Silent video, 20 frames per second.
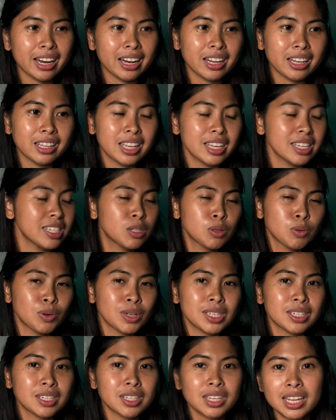And this
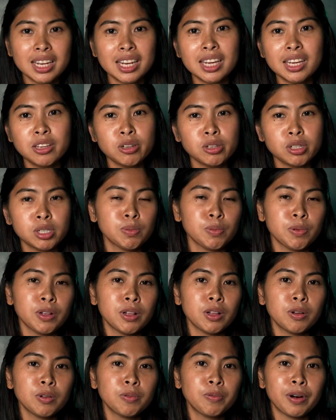was really
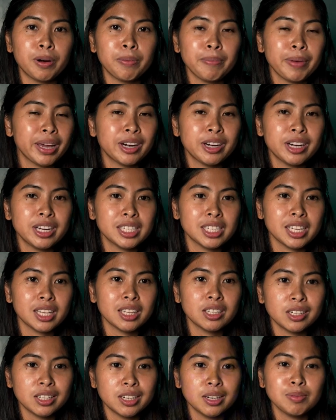useful from my
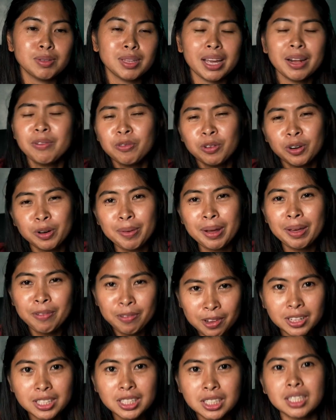recent trips and for my
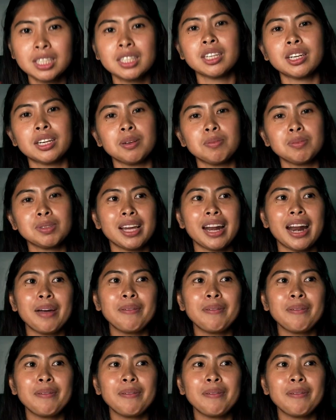future trips that